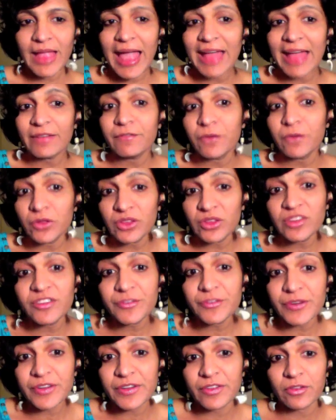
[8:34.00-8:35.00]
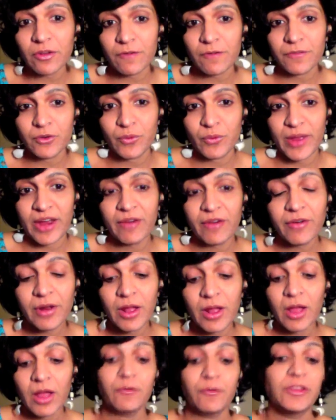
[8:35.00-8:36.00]
And for this first
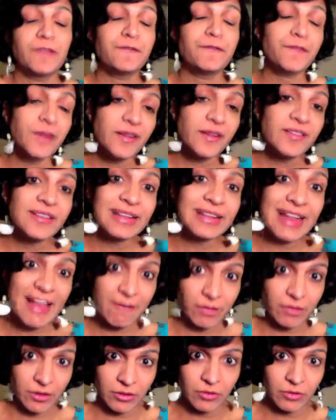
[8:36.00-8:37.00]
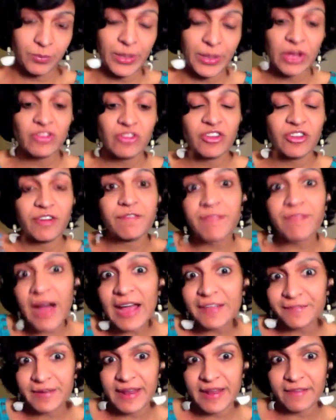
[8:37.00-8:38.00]
software, for the first level, because there are
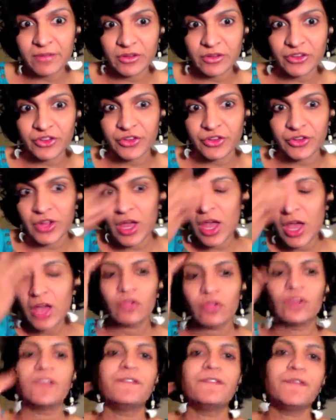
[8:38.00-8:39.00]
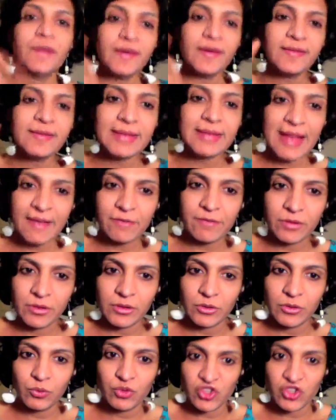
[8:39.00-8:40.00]
5 levels, so the first
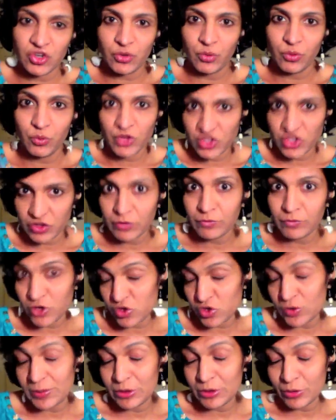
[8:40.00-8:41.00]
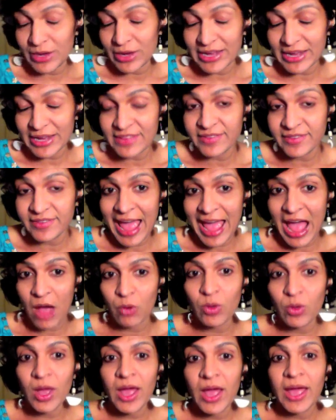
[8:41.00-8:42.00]
level, which will be released
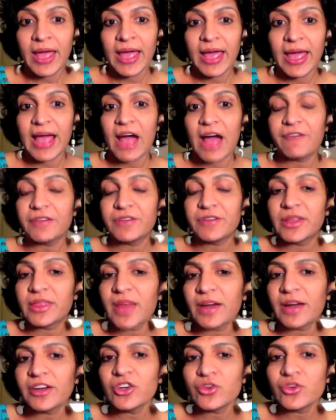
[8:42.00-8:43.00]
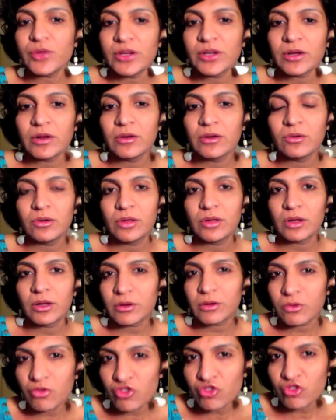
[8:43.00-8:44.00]
now, I've decided to include the
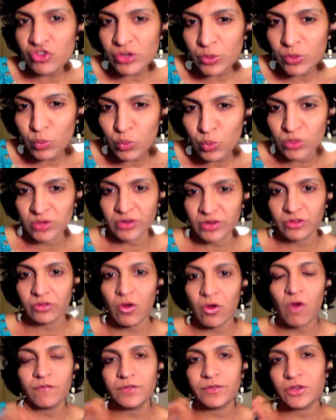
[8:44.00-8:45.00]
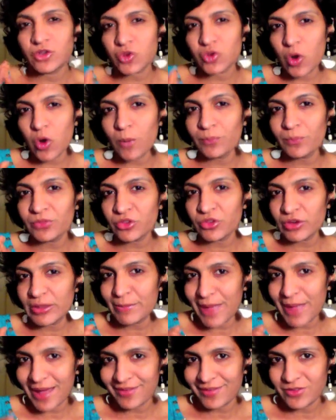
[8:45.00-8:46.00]
crucial works of the top
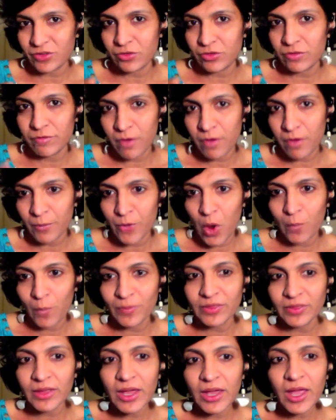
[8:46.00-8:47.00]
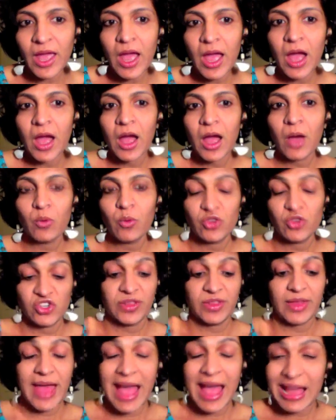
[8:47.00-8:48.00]
3 masters of homeopathy, which
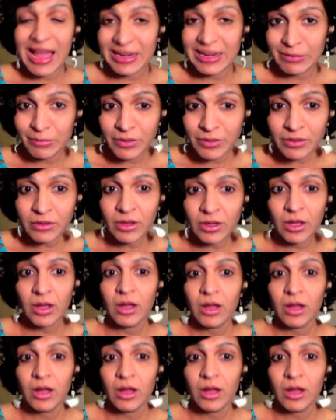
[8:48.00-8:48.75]
is Hahnemann,